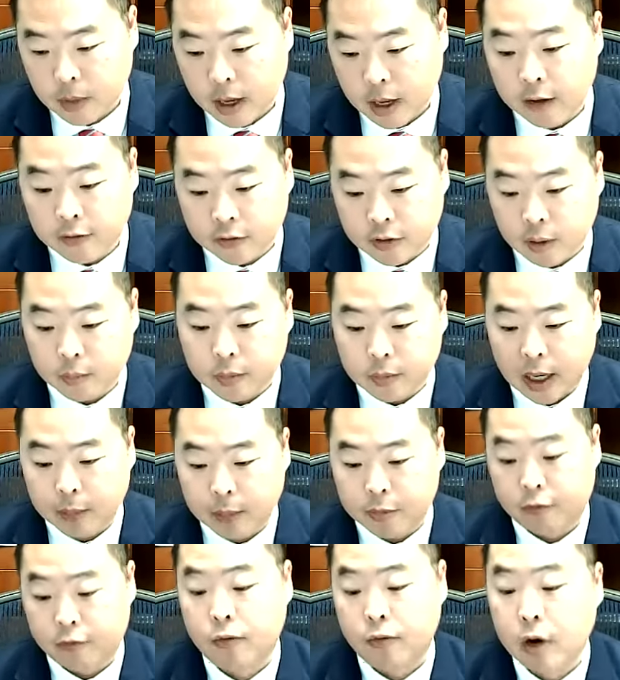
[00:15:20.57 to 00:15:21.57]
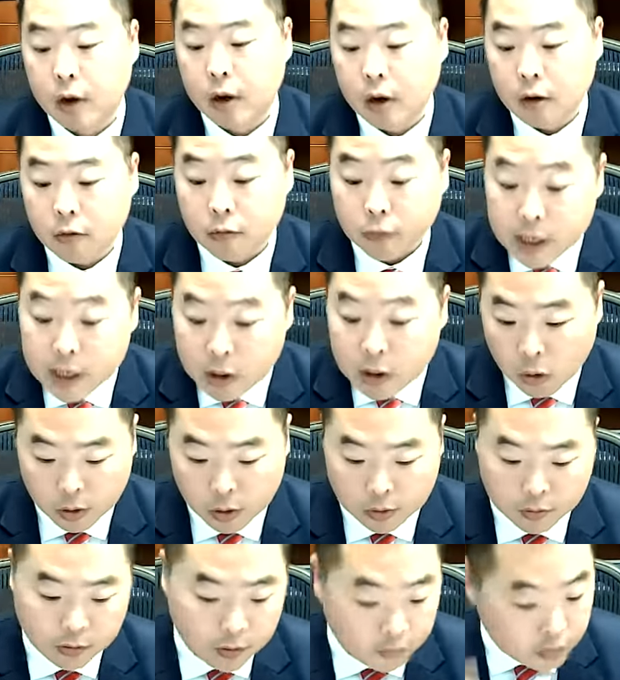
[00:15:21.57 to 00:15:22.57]
have some type of
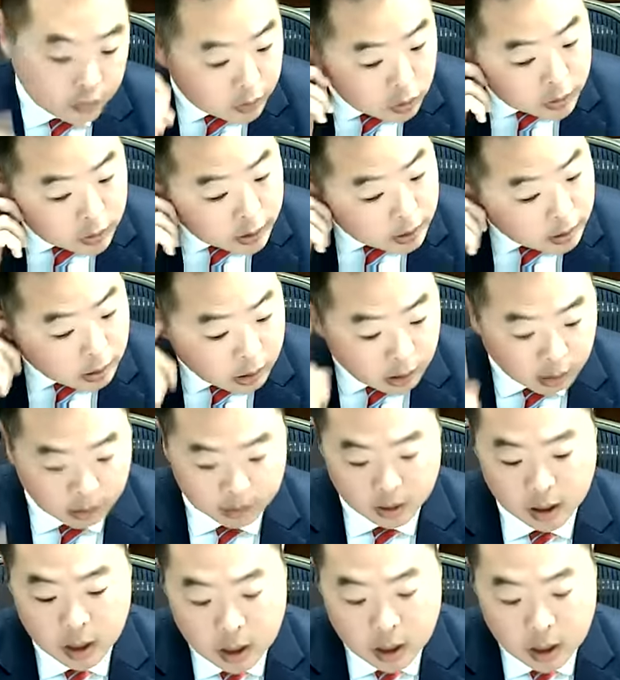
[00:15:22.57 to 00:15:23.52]
recourse if you do get hurt.